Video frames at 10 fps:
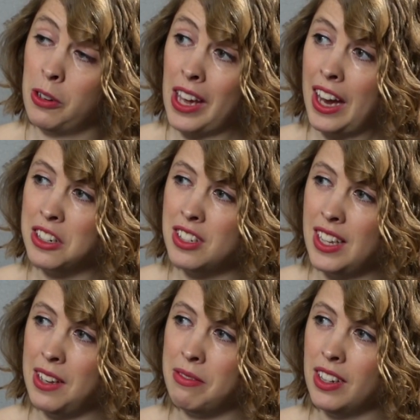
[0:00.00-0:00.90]
cash
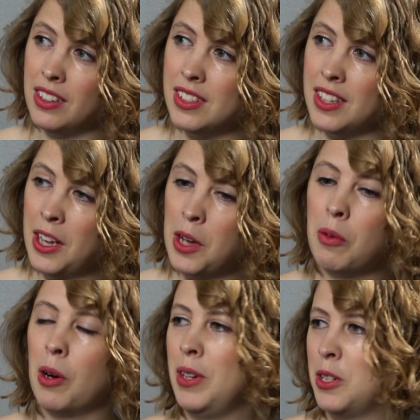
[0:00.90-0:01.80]
savings,
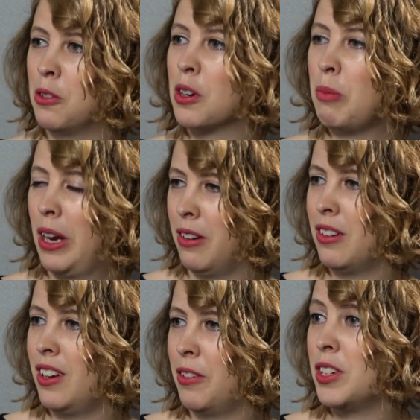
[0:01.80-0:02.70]
while we talk about
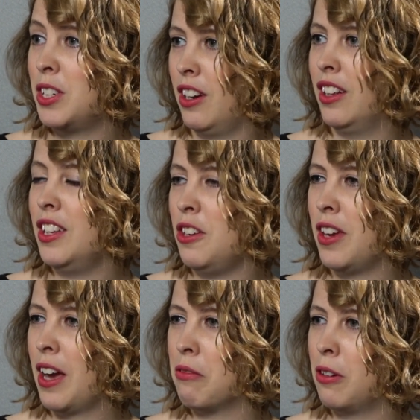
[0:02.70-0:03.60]
a return that you
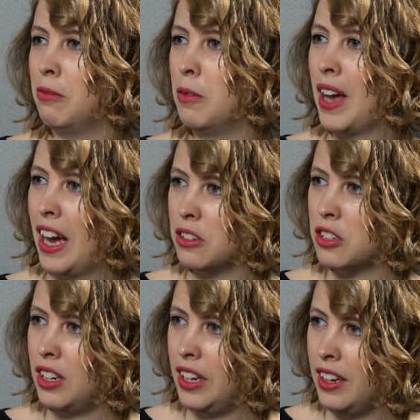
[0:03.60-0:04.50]
get from them,
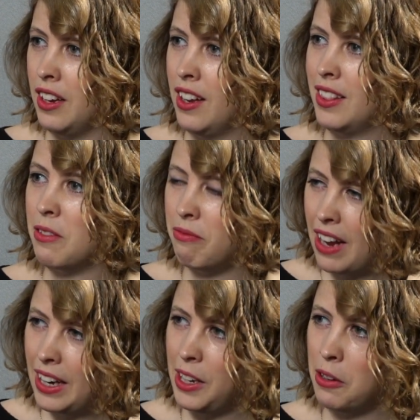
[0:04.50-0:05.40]
actually the
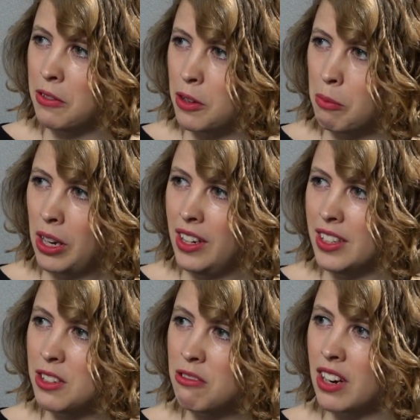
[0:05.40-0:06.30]
value of your money
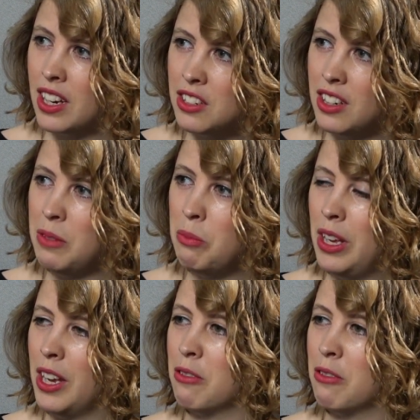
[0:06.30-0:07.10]
is gradually being